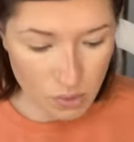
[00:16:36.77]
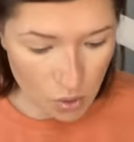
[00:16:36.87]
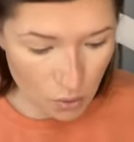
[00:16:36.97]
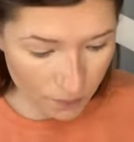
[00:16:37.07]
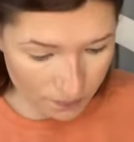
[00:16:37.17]

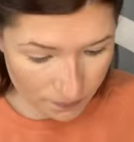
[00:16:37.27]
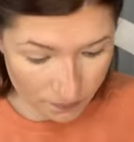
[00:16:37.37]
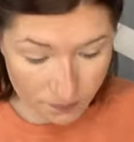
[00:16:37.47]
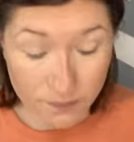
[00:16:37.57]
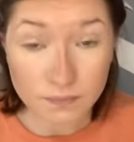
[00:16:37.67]
Boom.
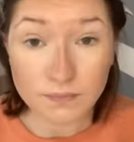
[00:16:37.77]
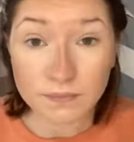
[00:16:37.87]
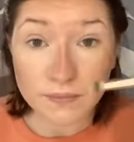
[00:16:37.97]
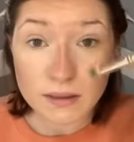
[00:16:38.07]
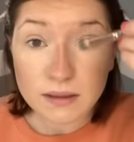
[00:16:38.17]

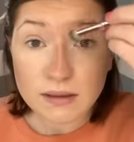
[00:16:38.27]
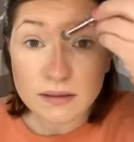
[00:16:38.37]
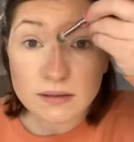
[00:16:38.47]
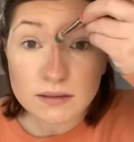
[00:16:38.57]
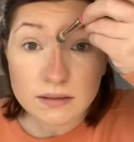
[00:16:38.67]

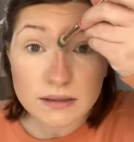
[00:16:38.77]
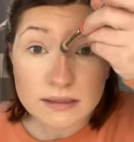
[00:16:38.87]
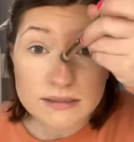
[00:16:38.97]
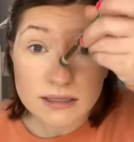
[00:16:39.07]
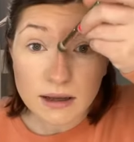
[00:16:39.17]

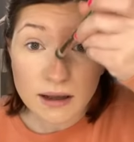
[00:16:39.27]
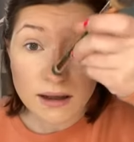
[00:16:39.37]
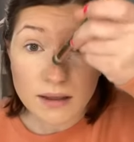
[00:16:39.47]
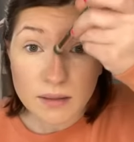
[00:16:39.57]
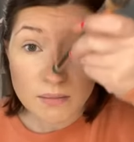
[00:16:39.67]
Let's
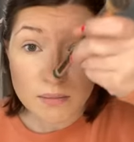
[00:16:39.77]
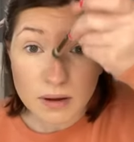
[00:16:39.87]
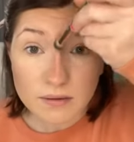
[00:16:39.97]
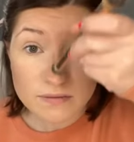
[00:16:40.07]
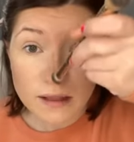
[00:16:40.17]
uh
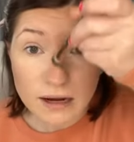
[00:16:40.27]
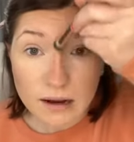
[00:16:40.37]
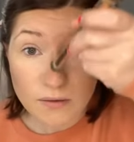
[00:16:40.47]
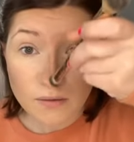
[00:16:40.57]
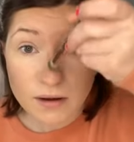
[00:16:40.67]
buff that
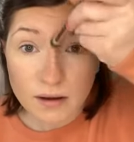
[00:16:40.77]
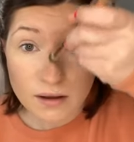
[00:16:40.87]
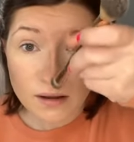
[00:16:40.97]
out.